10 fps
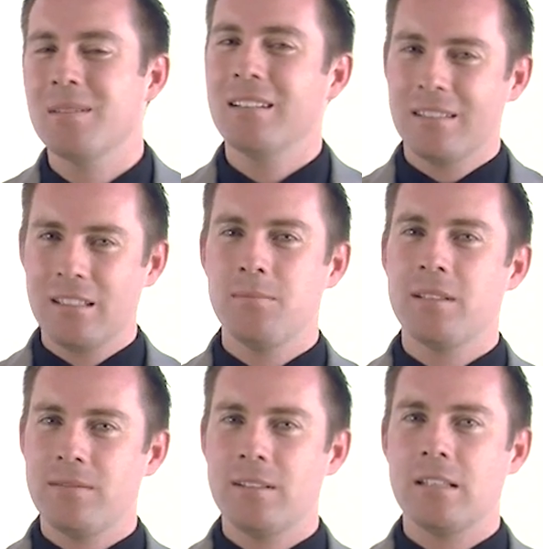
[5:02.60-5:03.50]
but a little
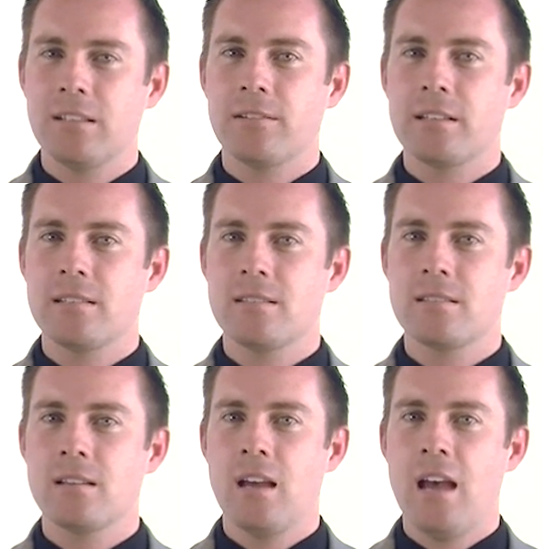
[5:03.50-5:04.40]
bit of an
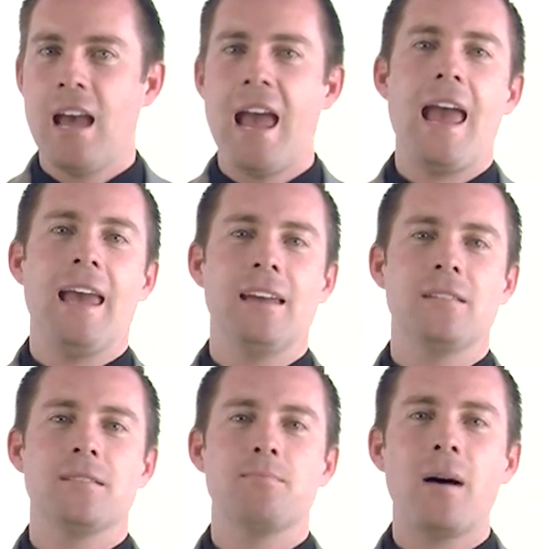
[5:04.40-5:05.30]
increase,
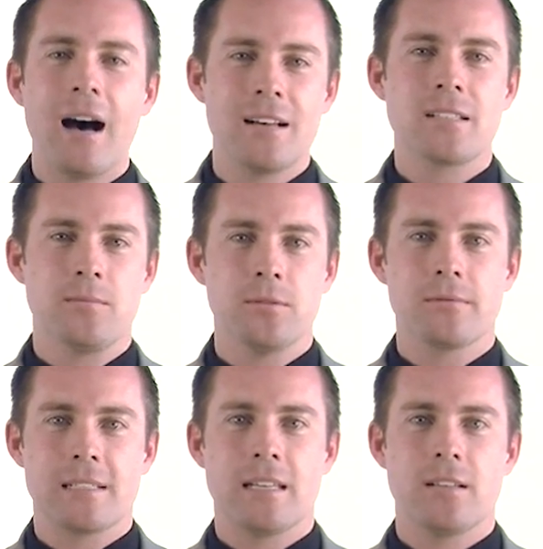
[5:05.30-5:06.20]
and possible
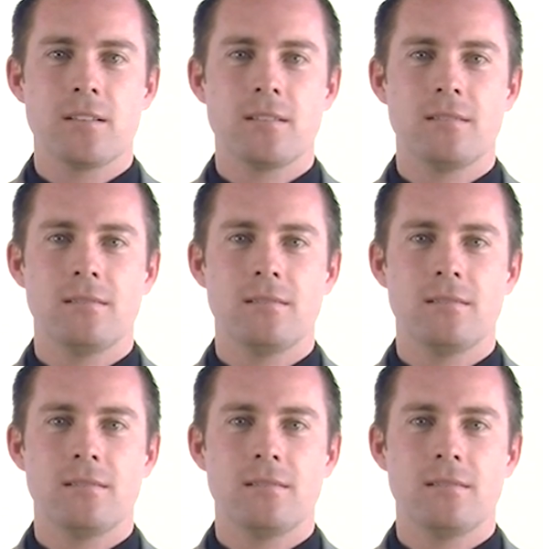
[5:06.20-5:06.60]
retention.